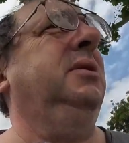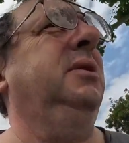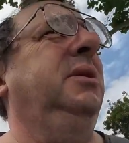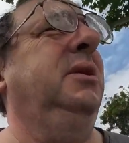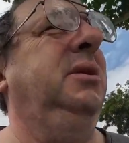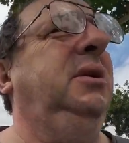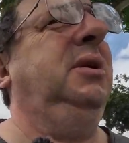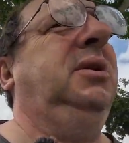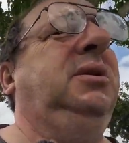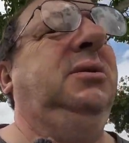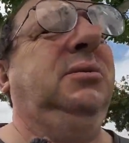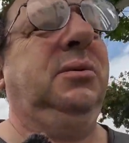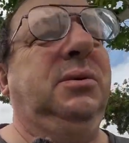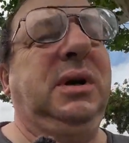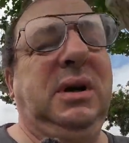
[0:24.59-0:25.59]
you need
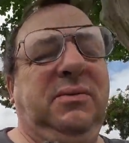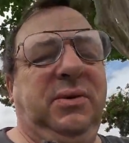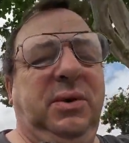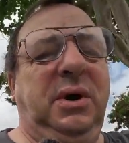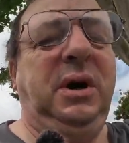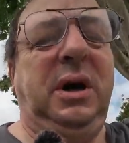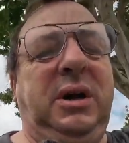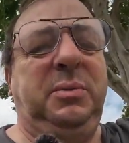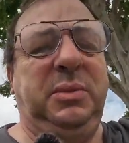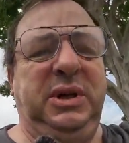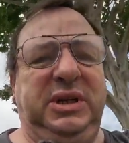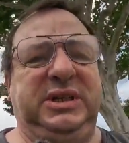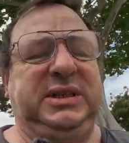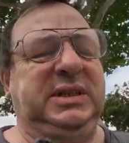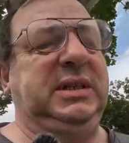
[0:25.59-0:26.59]
to have your arm
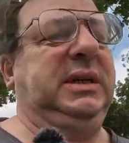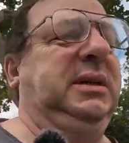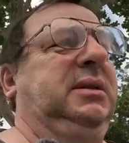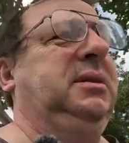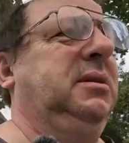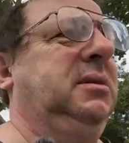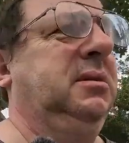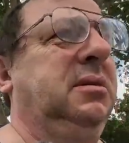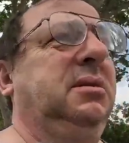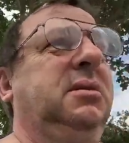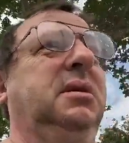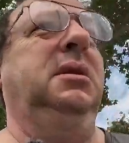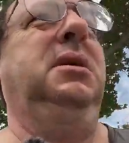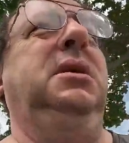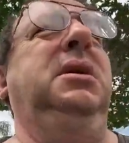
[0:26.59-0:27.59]
extended
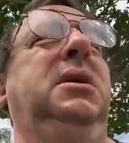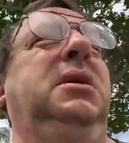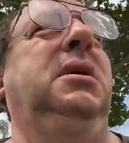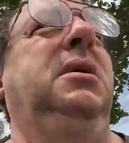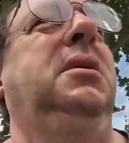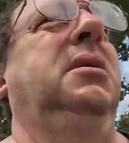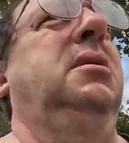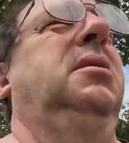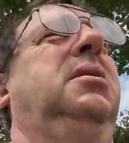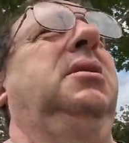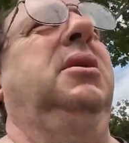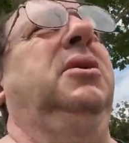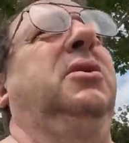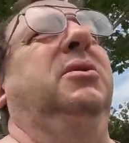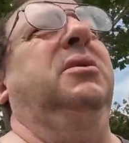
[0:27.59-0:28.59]

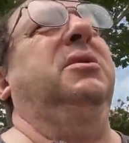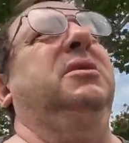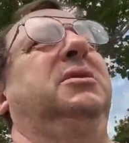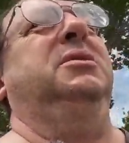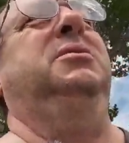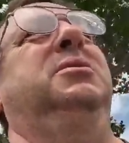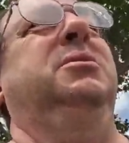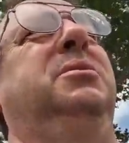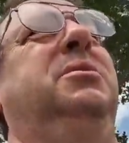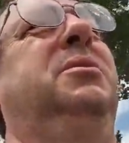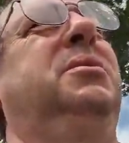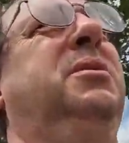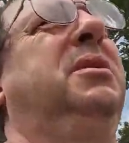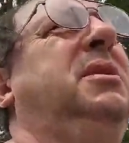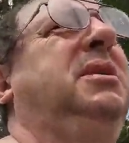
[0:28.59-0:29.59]
in order to